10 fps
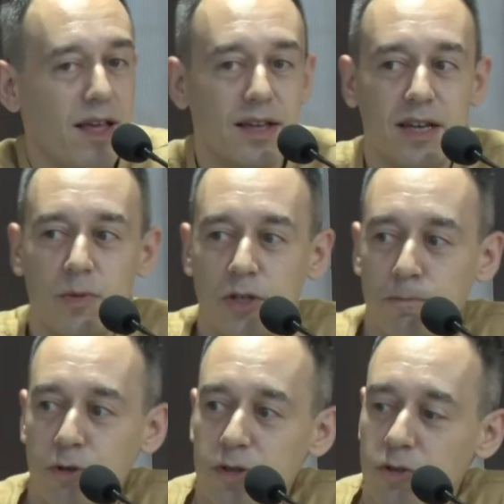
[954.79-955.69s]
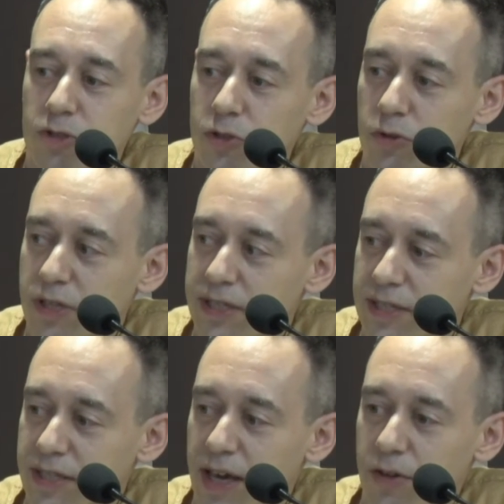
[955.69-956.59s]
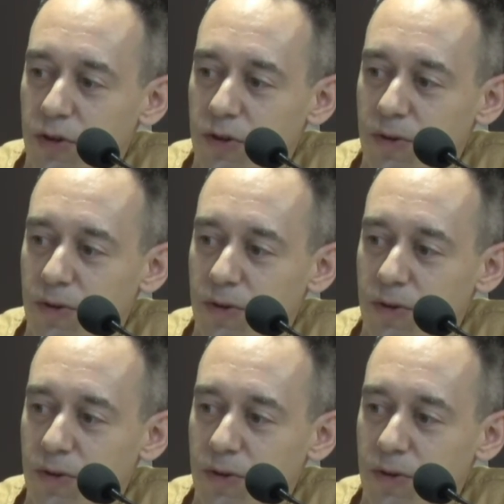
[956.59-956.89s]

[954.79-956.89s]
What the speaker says: Now when you put those two things together,